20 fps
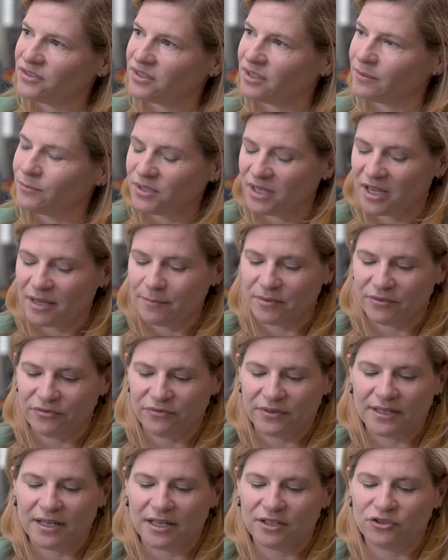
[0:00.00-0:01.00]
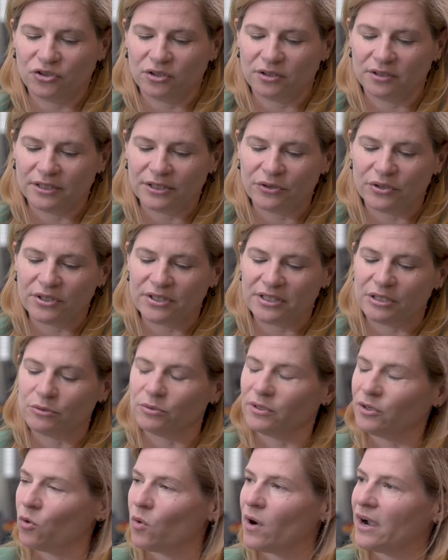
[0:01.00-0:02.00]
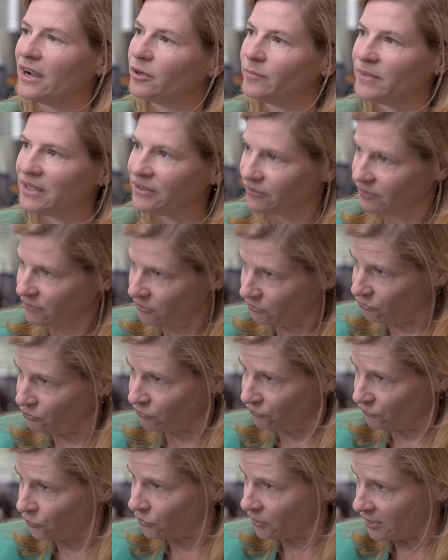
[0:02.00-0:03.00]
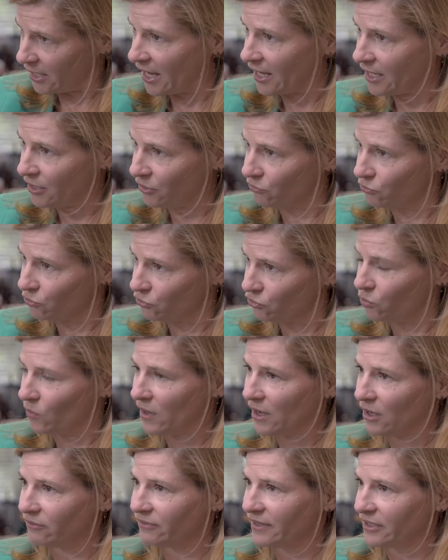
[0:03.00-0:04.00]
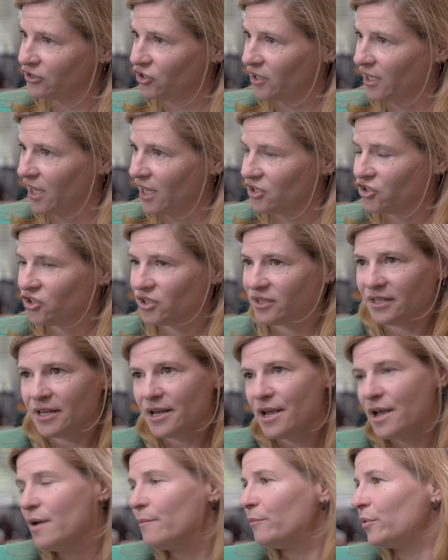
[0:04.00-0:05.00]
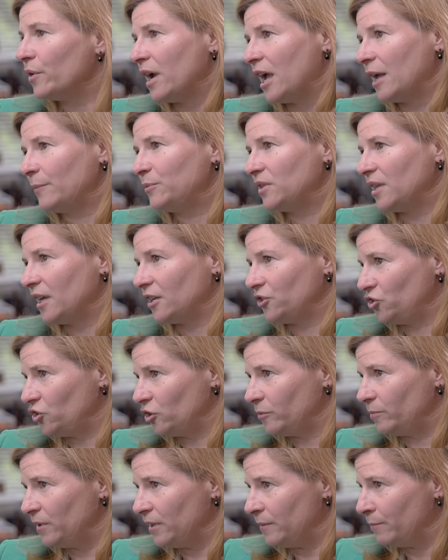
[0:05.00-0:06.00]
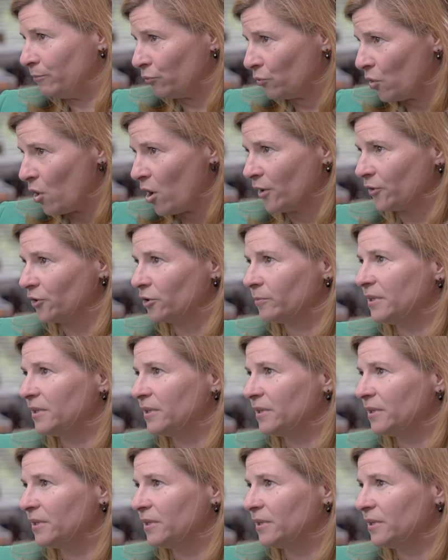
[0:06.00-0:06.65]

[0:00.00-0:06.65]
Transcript: some type of financial literacy requirement for K through 12 education. Perhaps that should be broader,